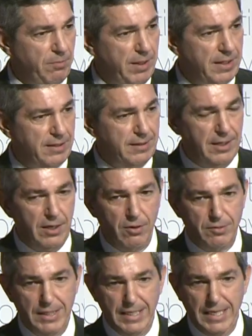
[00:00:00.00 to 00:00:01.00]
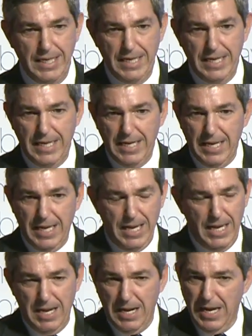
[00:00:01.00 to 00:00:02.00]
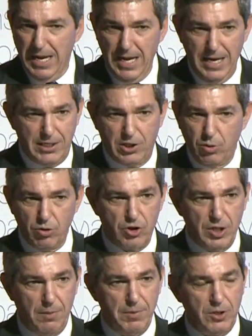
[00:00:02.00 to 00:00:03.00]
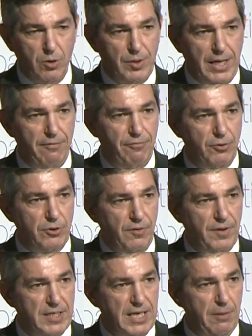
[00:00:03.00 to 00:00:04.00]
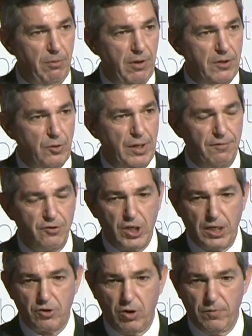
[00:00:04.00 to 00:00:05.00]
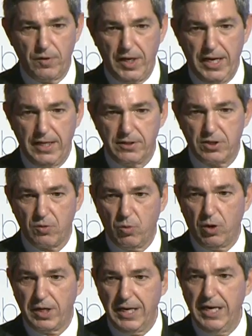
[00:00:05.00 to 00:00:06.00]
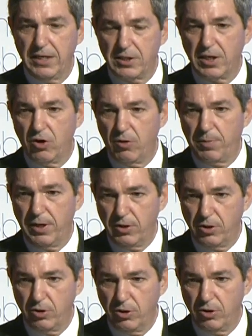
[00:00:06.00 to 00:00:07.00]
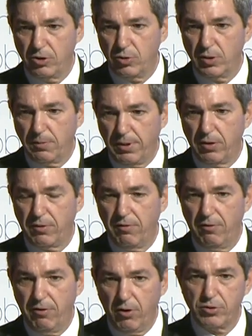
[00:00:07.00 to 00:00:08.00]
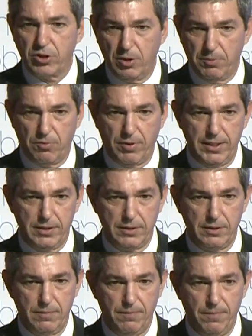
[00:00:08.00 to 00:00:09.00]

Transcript: But, you know, a huge number don't have food on the table and don't have shelter over their heads. What is the European Union doing about those human rights?